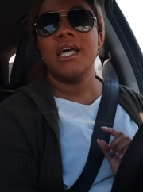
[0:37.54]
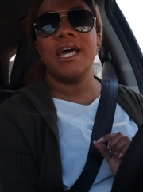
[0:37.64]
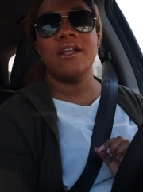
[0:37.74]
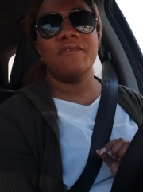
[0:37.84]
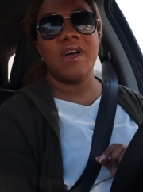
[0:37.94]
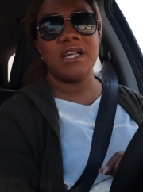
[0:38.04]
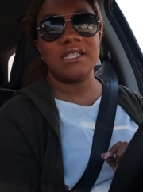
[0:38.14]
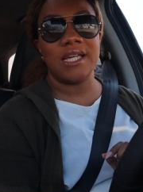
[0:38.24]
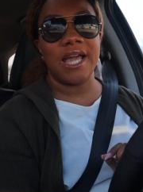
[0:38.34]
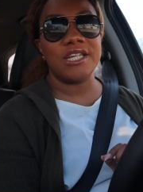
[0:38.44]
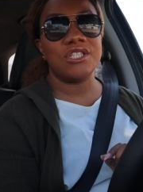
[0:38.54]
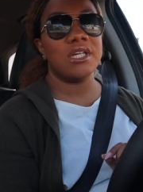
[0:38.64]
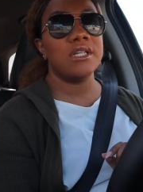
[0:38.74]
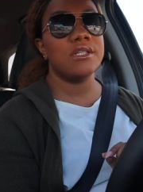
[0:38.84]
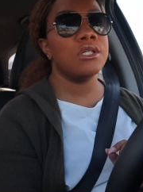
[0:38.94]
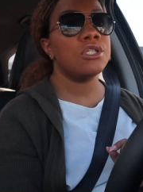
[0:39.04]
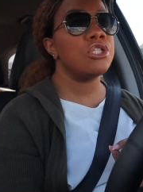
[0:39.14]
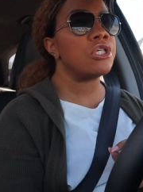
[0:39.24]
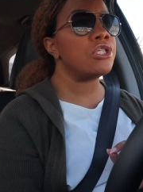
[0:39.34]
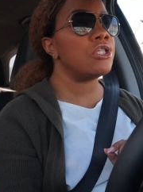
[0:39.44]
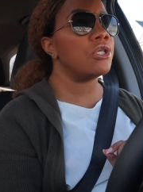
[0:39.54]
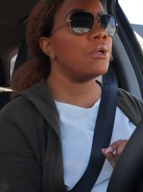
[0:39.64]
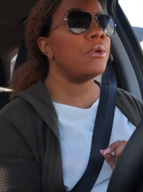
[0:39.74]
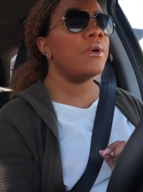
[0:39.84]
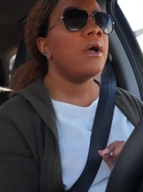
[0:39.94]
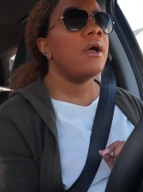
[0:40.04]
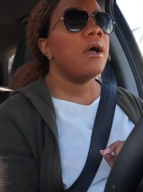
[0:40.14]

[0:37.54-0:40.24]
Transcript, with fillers: an investigation to do.